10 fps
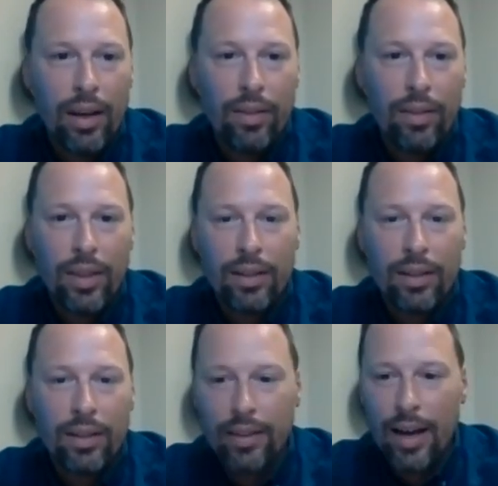things
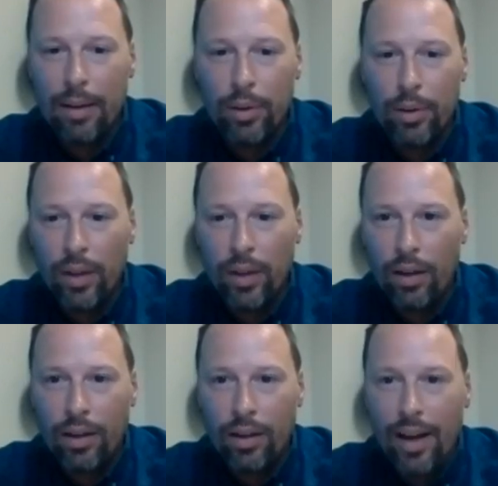like that. But
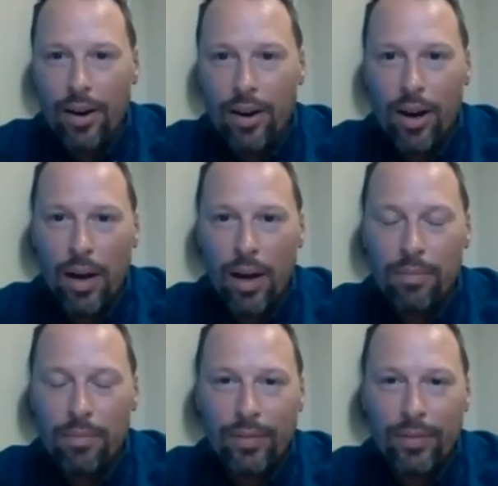I don't know, my
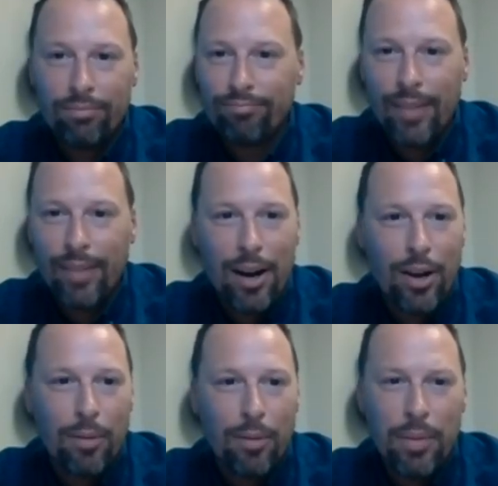
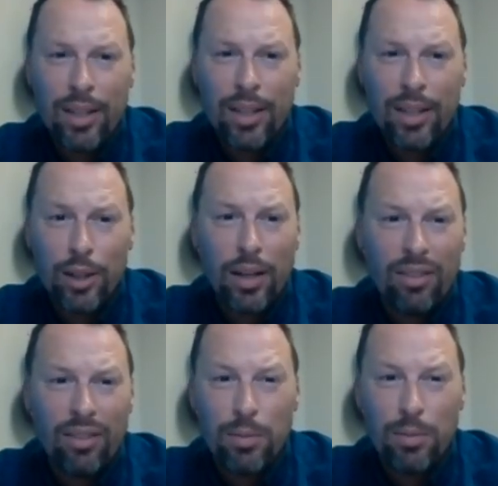biggest fail is
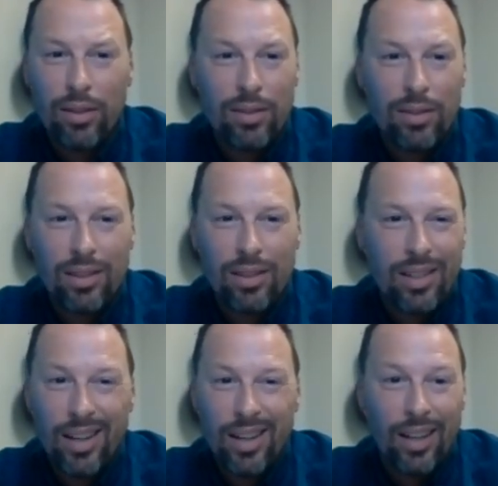probably FSBOs, and it's just
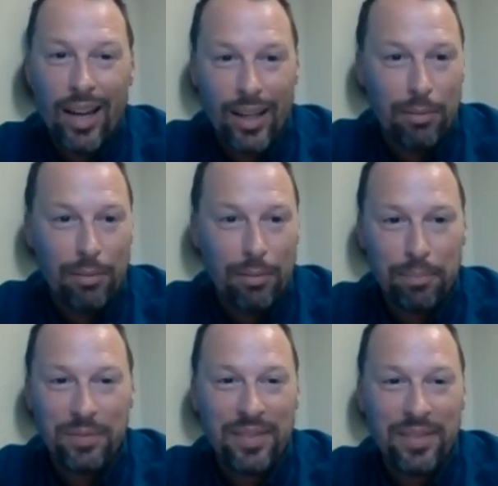because I didn't like it, but
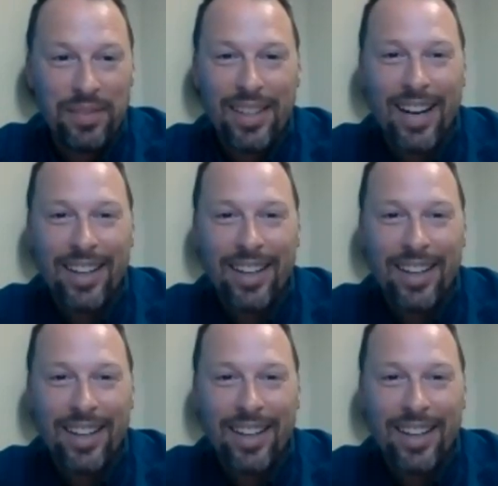yeah.